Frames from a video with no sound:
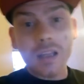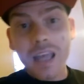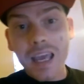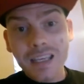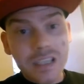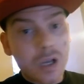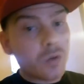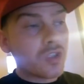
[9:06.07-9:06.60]

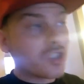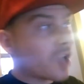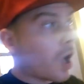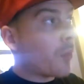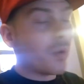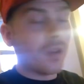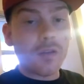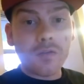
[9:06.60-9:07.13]
legs out and
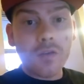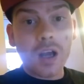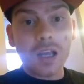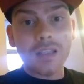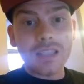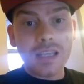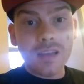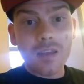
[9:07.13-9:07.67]
stomping their
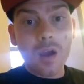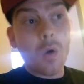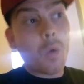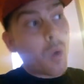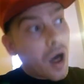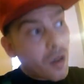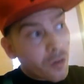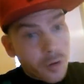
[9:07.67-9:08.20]
fucking teeth out
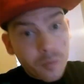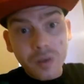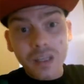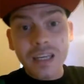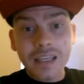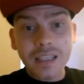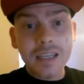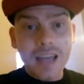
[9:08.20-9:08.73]
while they're
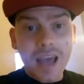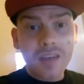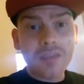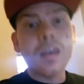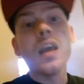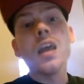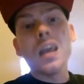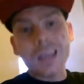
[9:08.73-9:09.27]
bleeding to death.
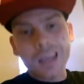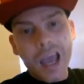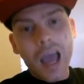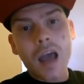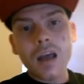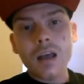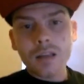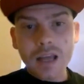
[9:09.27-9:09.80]

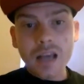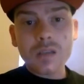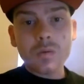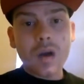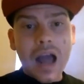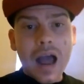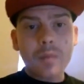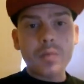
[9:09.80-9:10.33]
Yeah, that's
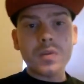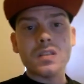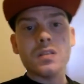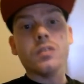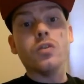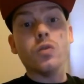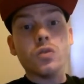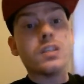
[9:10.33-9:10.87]
what happens to
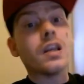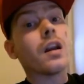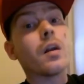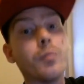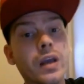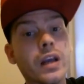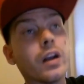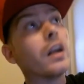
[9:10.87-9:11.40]
dudes that are
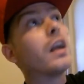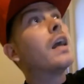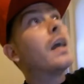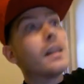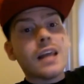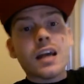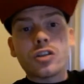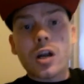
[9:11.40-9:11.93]
bigger
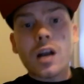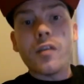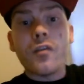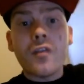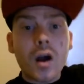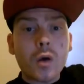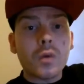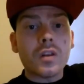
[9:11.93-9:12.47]
that try to
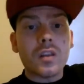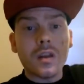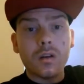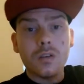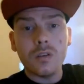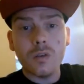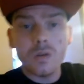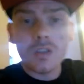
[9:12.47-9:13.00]
fuck with little
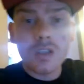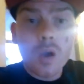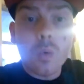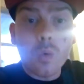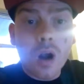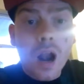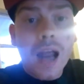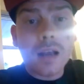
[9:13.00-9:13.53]
dudes
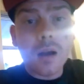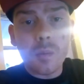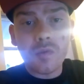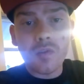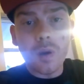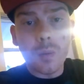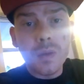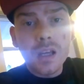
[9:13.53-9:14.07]
where I come
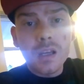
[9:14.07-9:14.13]
from.